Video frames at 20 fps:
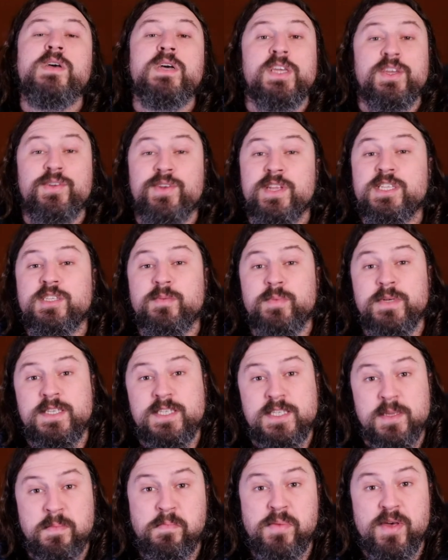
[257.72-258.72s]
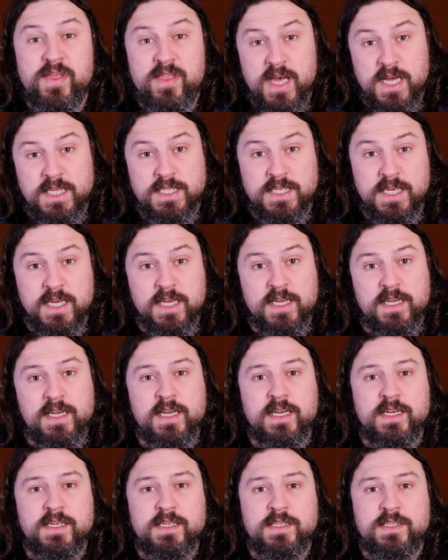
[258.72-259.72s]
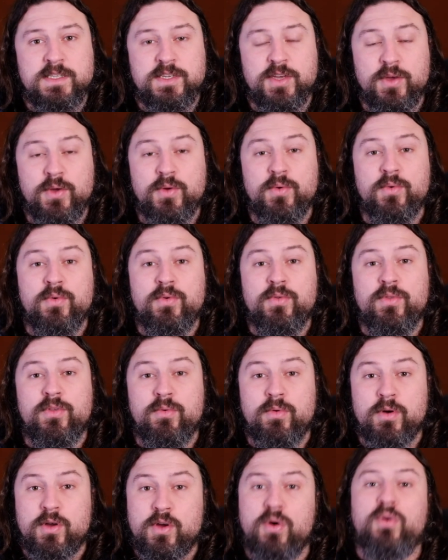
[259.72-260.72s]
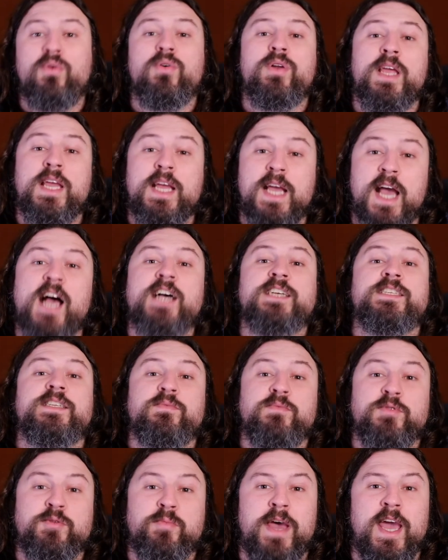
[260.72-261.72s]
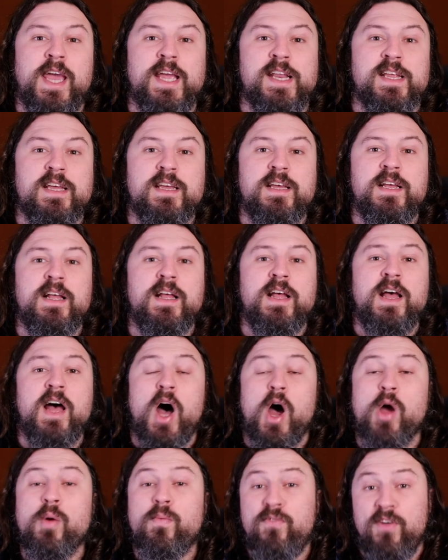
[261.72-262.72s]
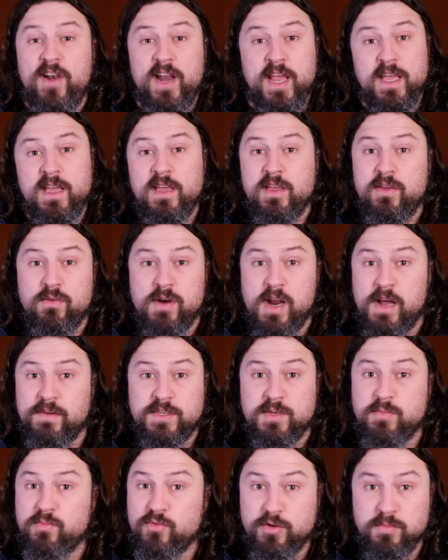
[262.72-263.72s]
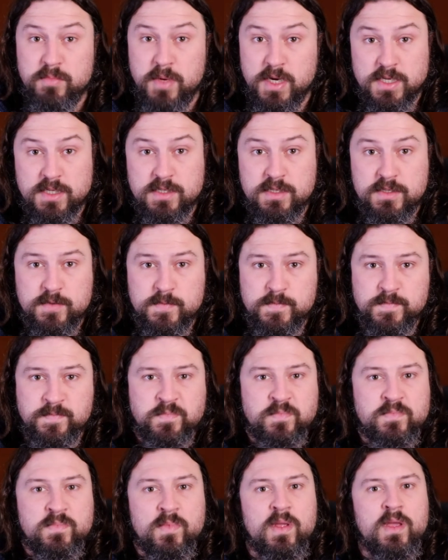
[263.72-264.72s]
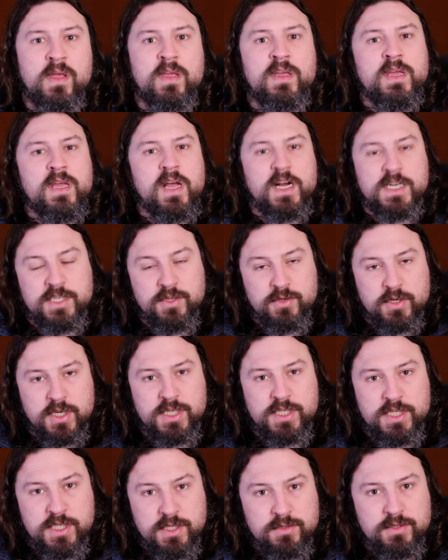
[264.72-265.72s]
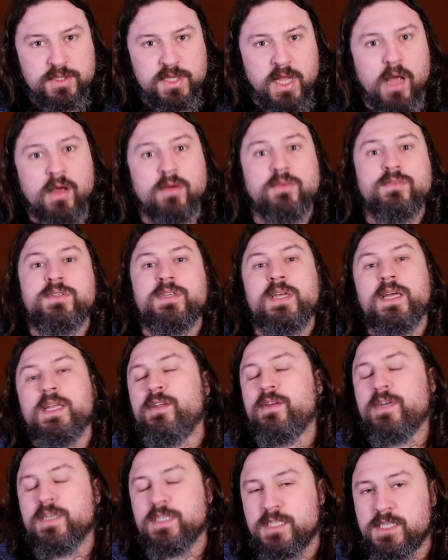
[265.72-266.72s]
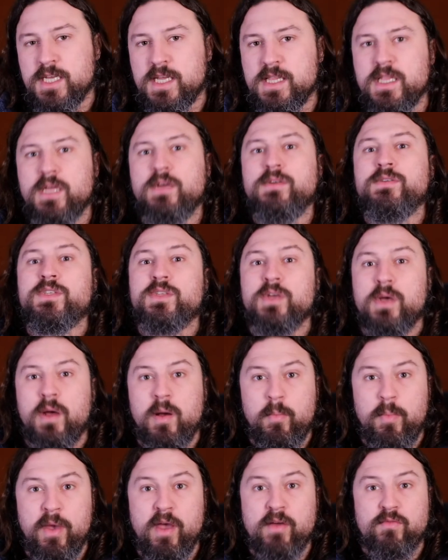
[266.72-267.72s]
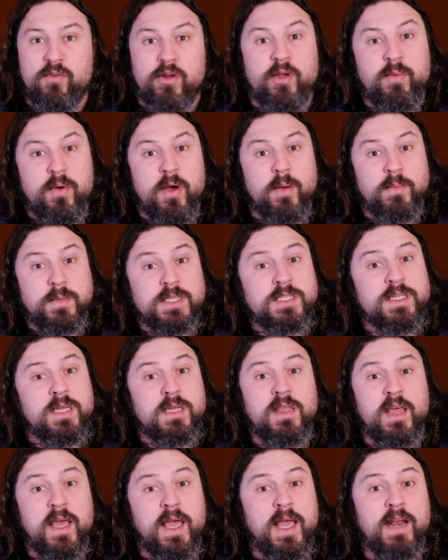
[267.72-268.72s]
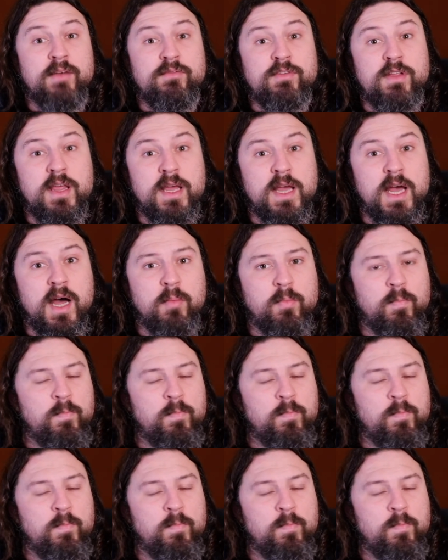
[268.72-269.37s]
You need to be sympathetic to the recording as it was made. Hopefully you'll have some room mics and you can use those and you can send those to a bit of reverb just to thicken everything up.